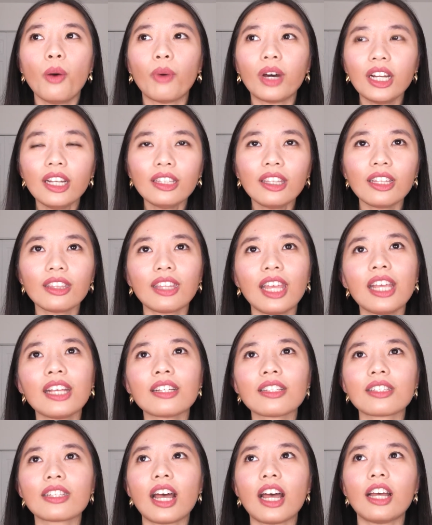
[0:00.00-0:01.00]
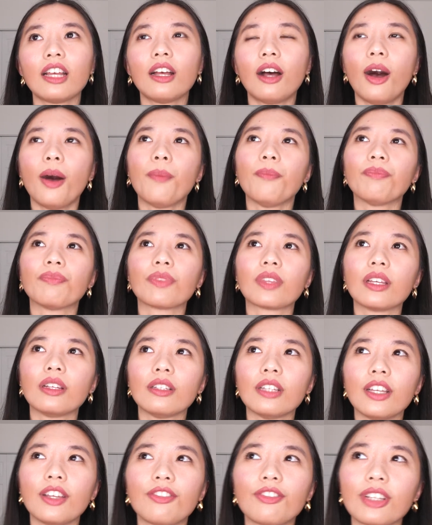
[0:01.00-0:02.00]
one of the things that, um,
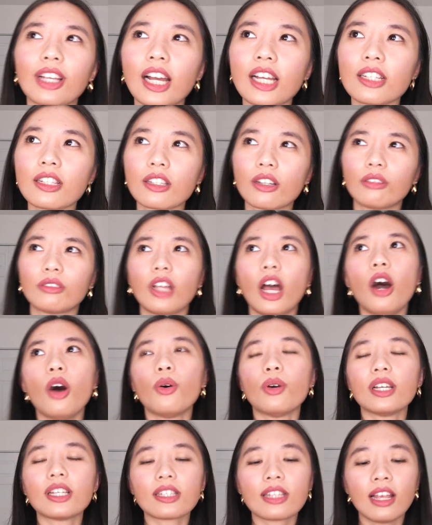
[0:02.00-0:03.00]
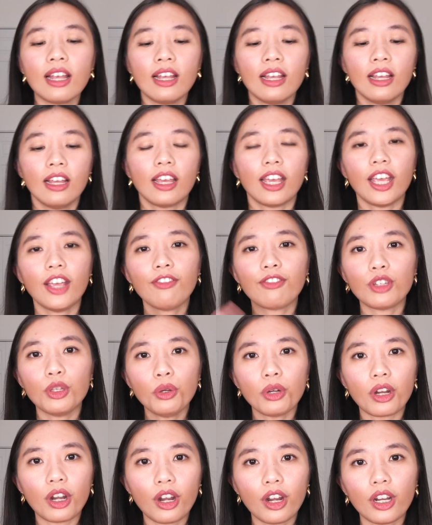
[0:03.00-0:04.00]
if you guys don't know, is if you
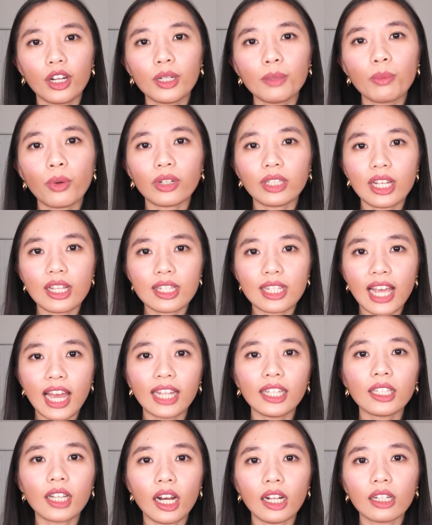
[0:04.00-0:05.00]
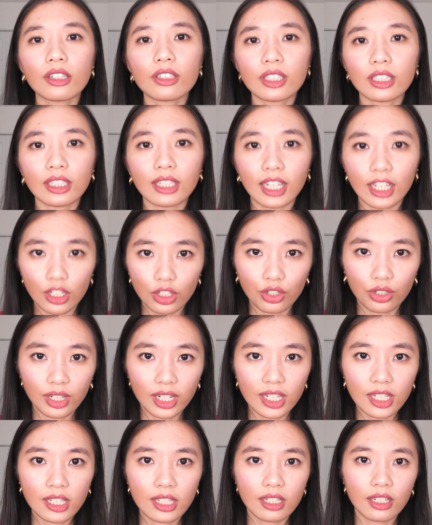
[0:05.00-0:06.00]
earn more than ten dollars in
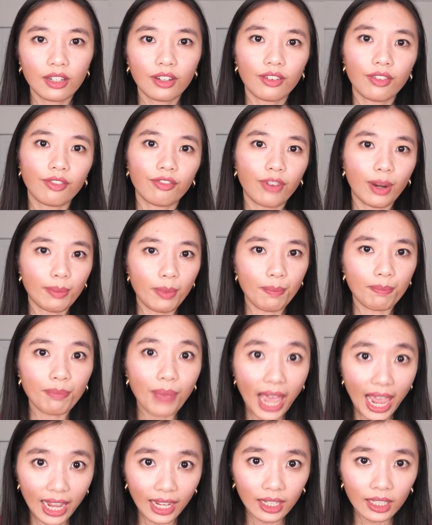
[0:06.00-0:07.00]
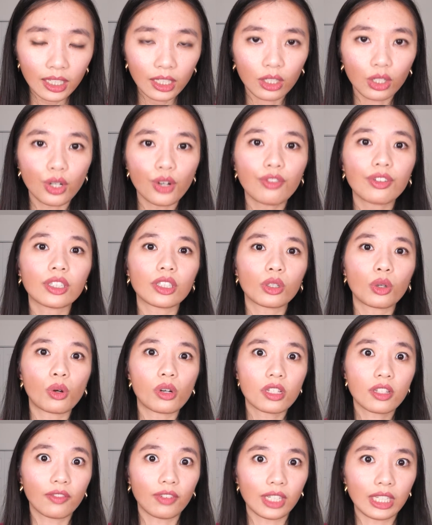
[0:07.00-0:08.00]
interest from a bank over the
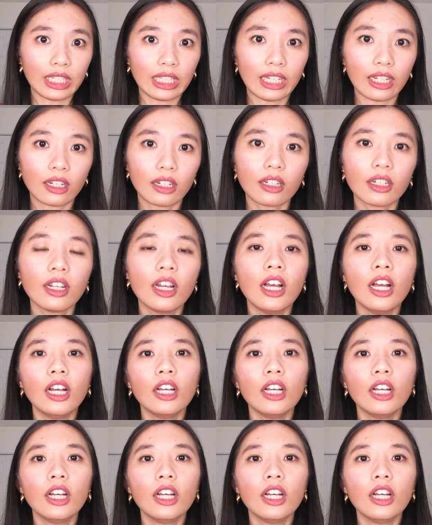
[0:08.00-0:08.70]
course of a year,